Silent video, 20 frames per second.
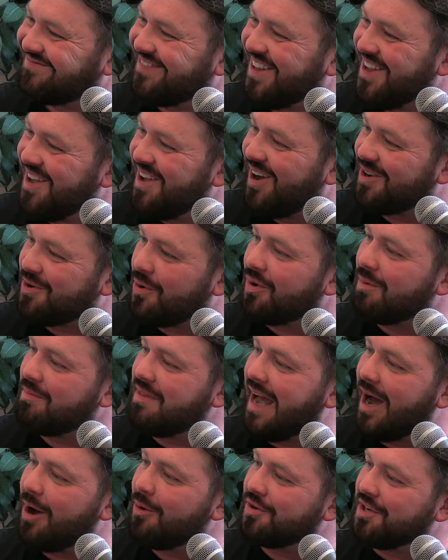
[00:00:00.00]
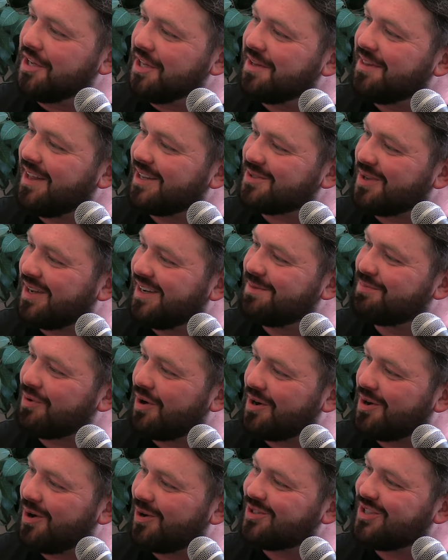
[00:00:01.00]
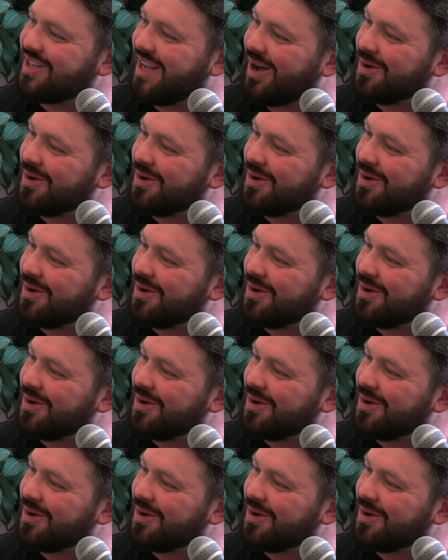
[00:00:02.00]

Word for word: like the professor. I call him the elder. Yeah, Brian Cox the